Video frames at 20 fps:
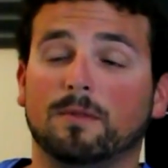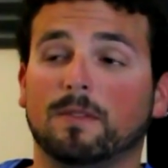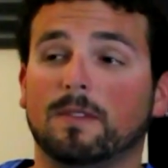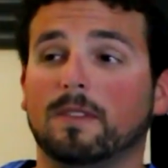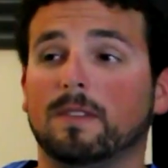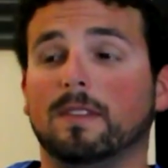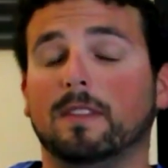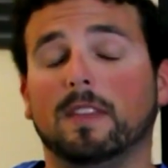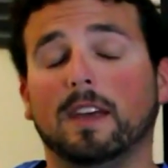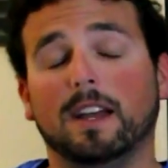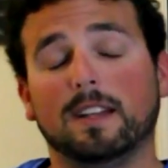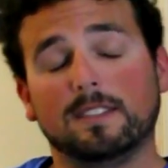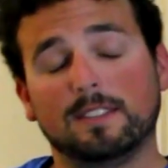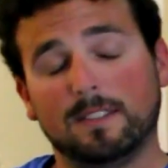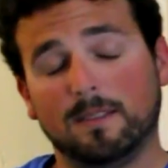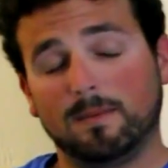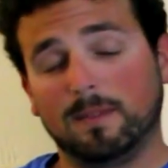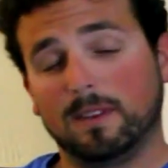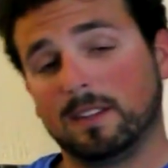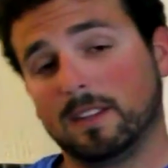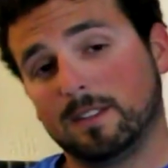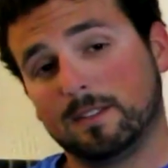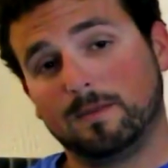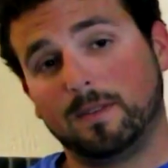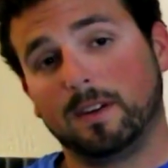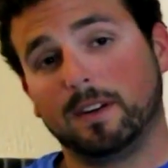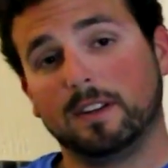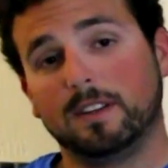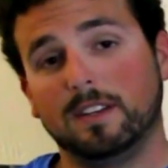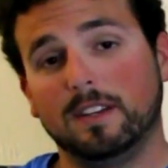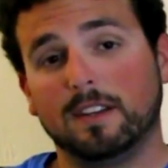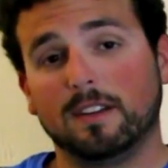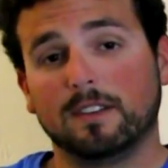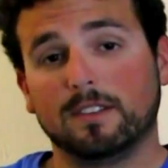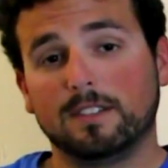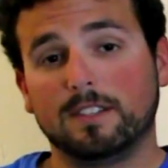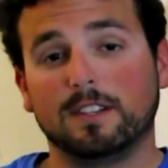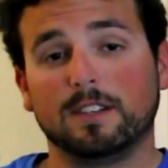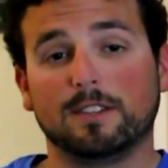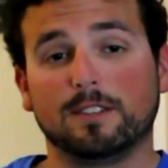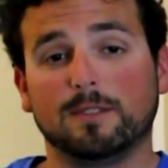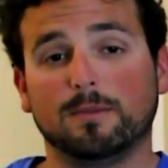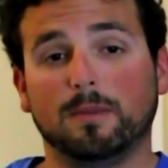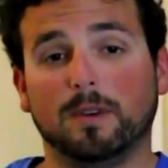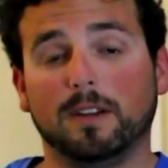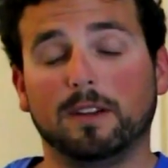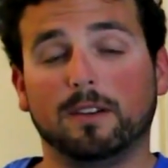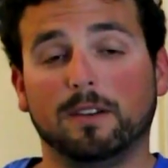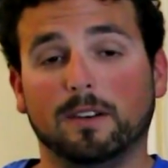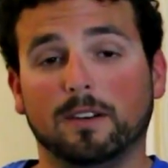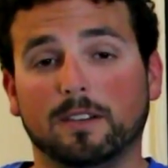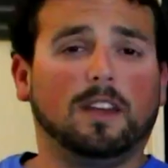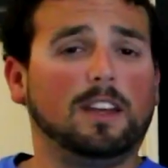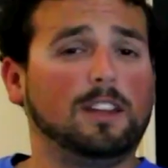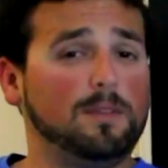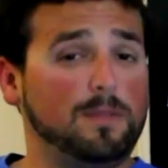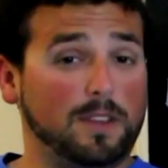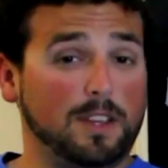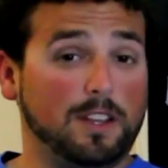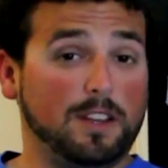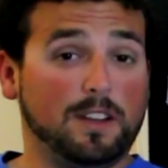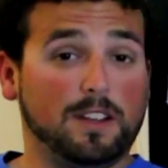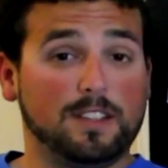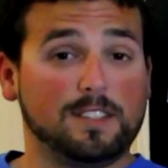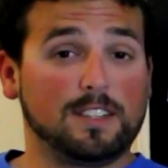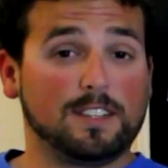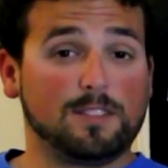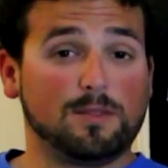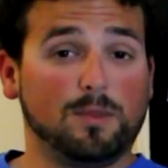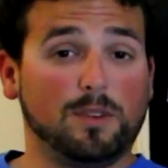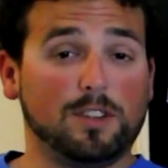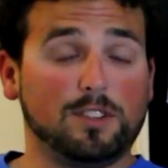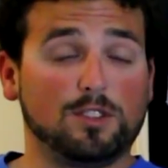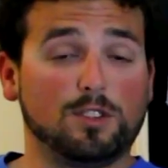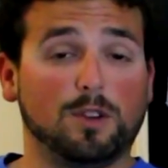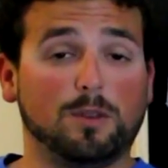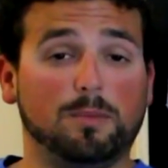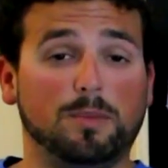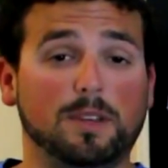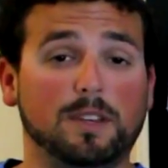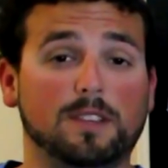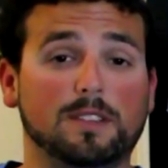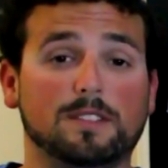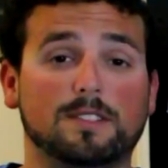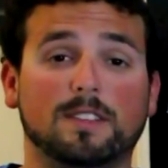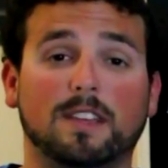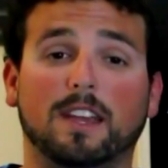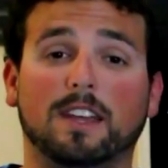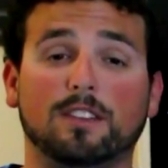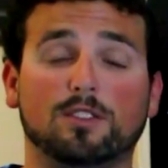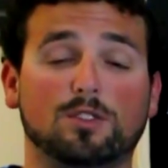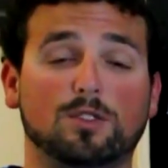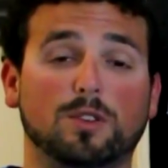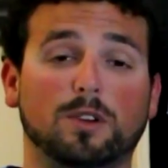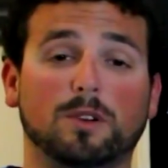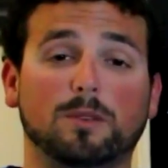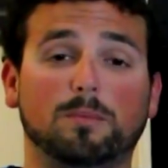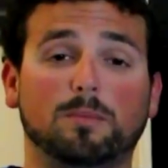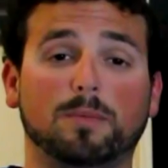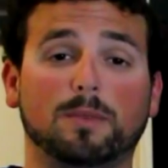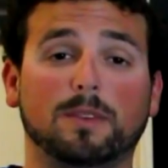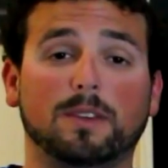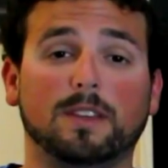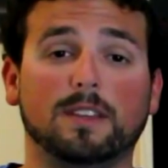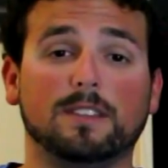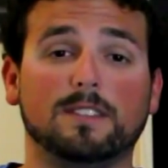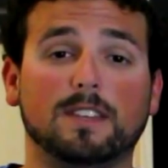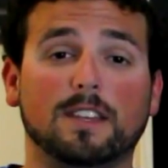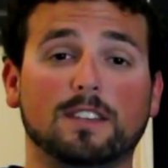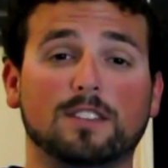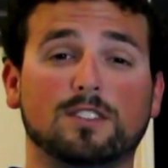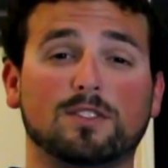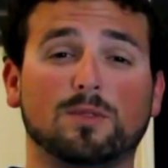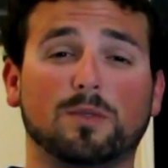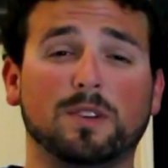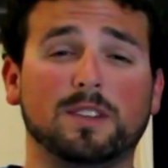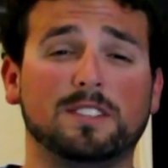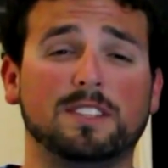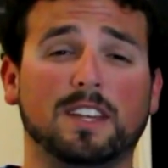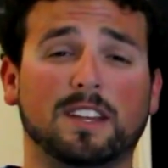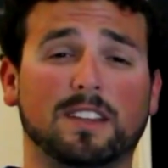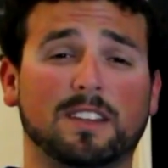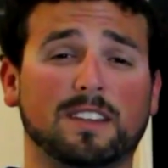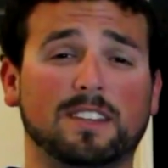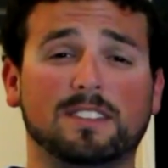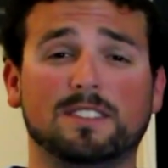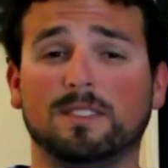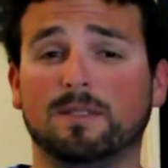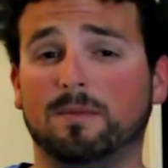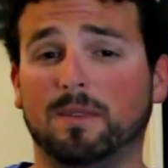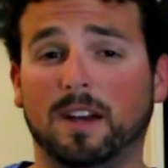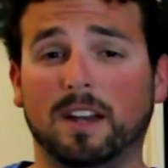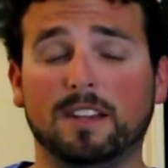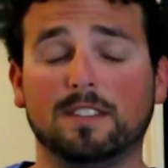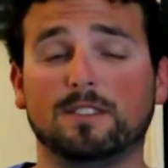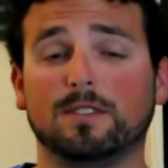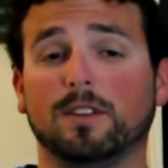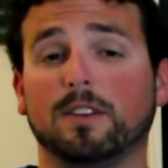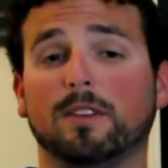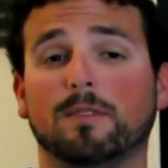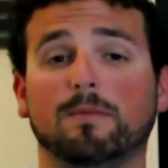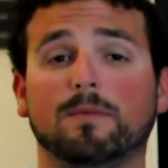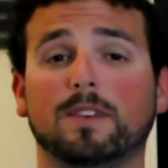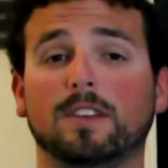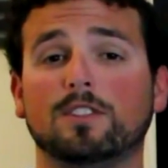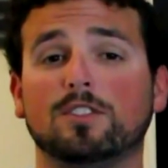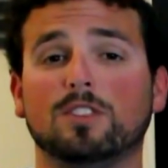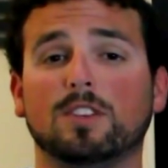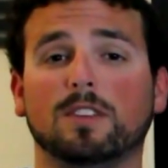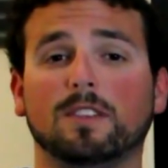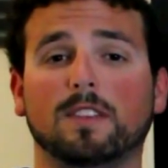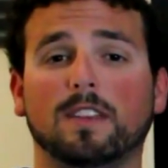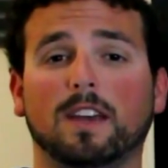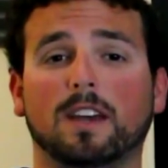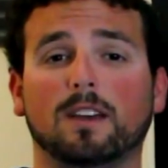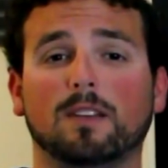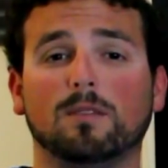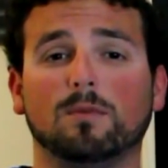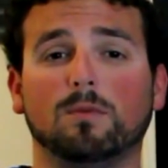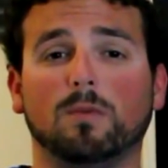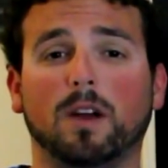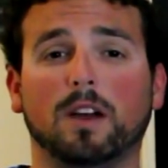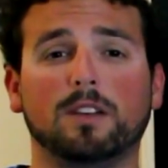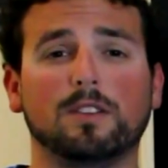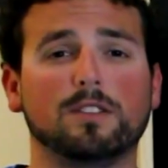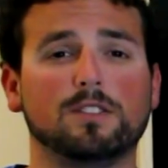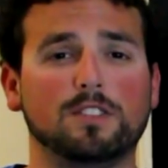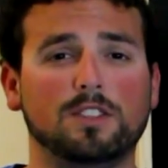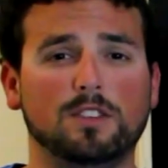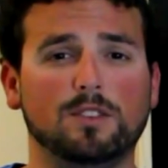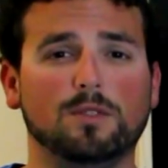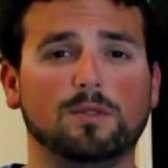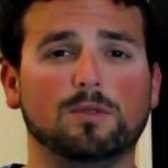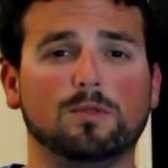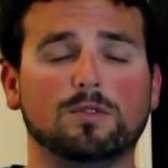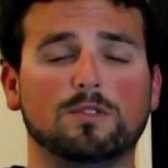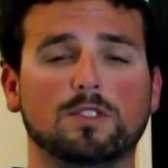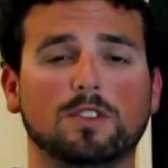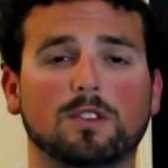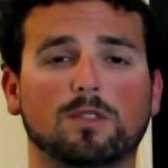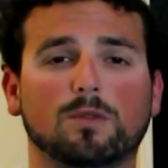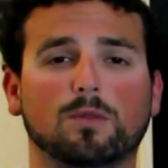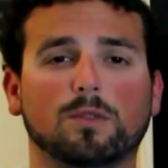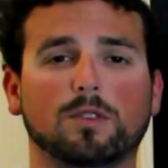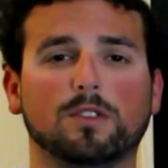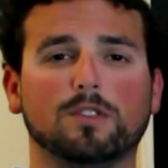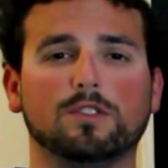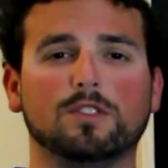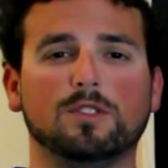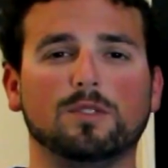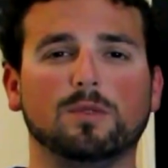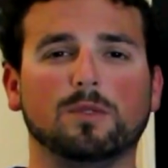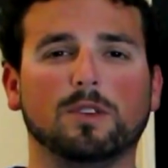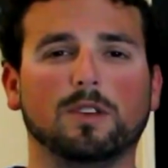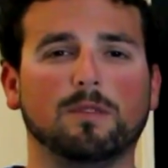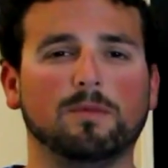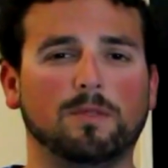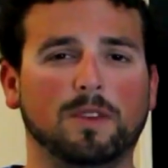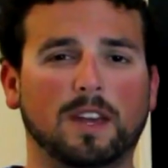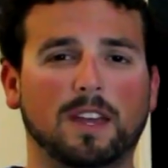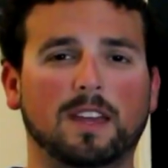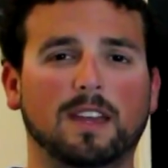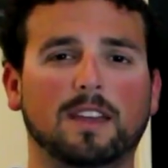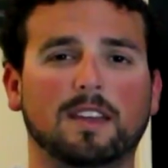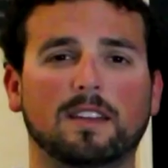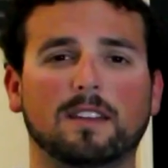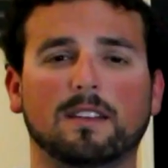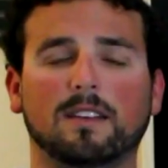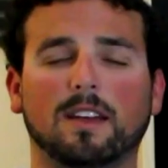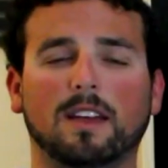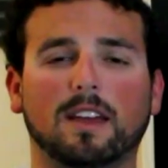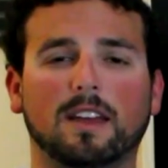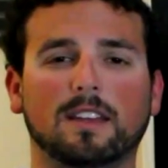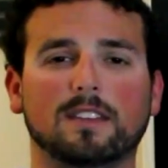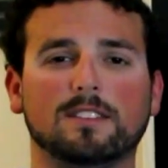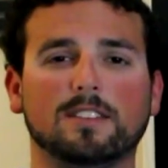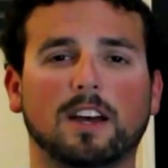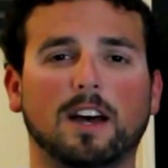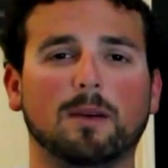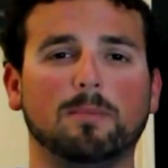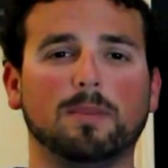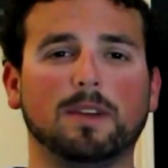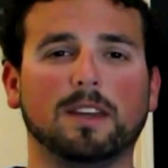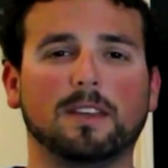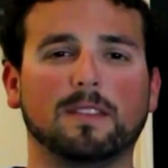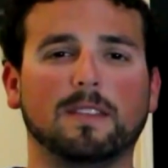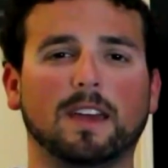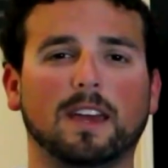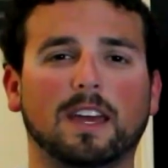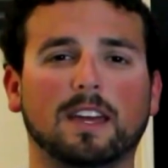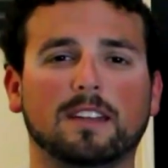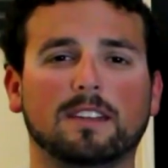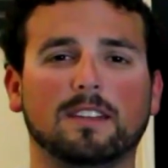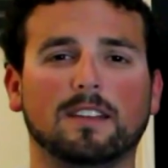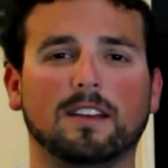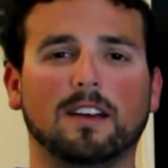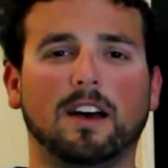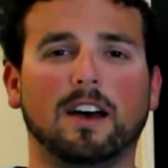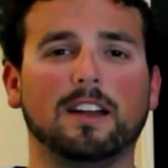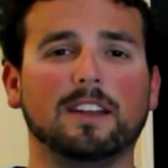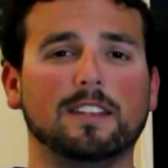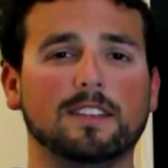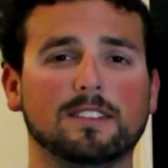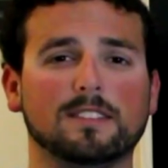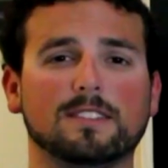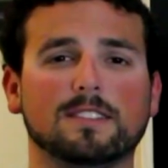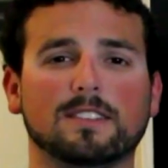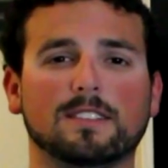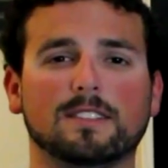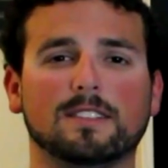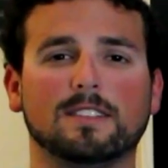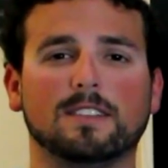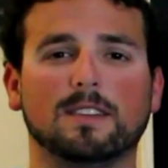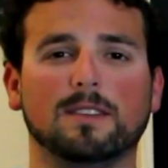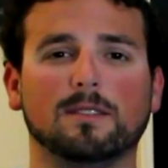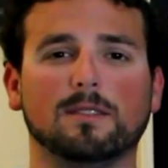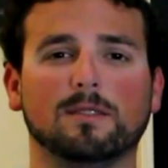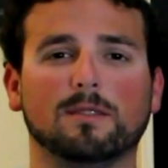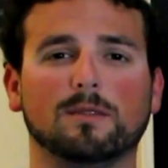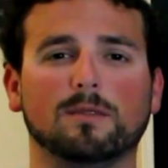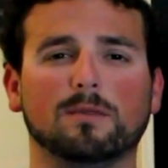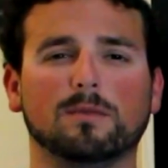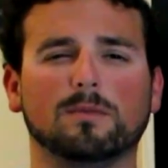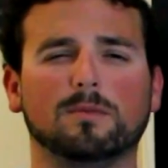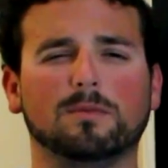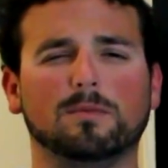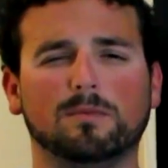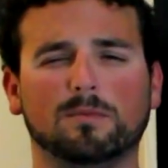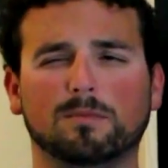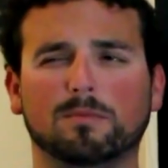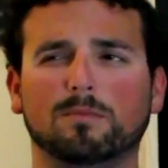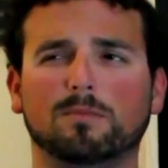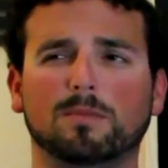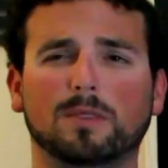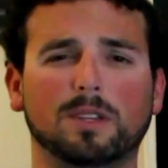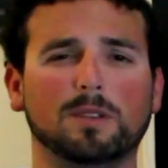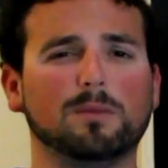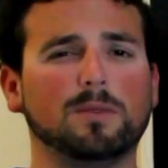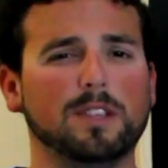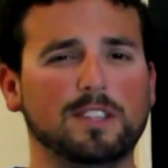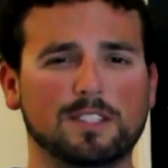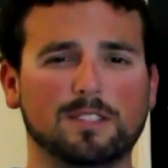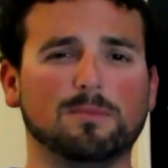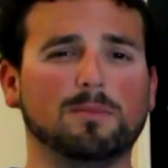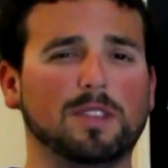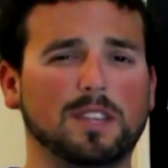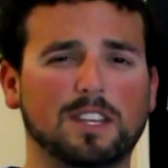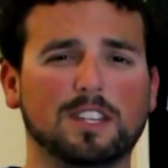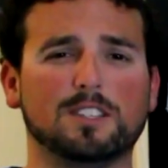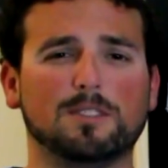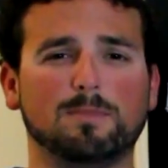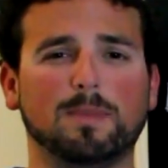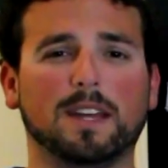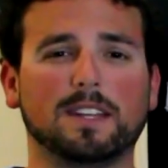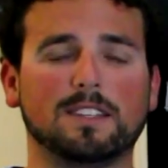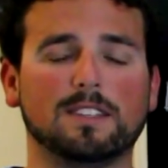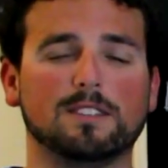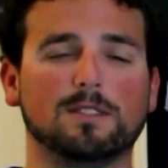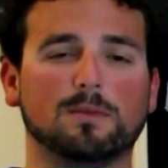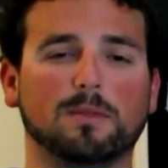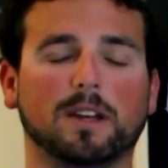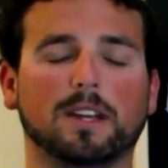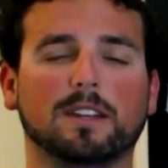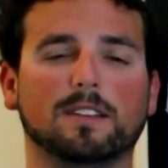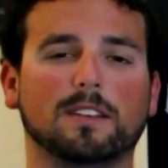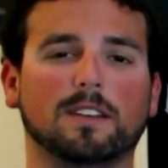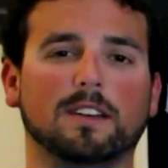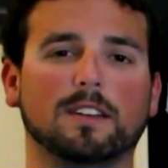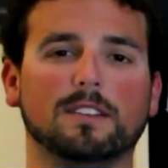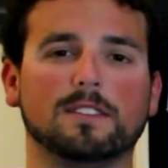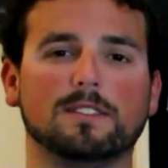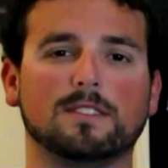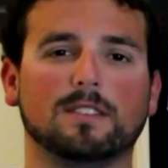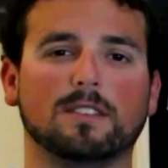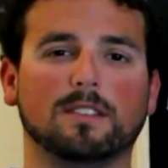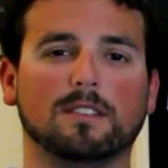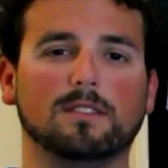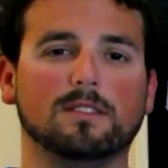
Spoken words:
That's something that's very near and dear to my heart. And if you're curious as to what a trope is a storytelling device or convention that writers use in order to convey a topic that audiences can be reasonably expected to recognize.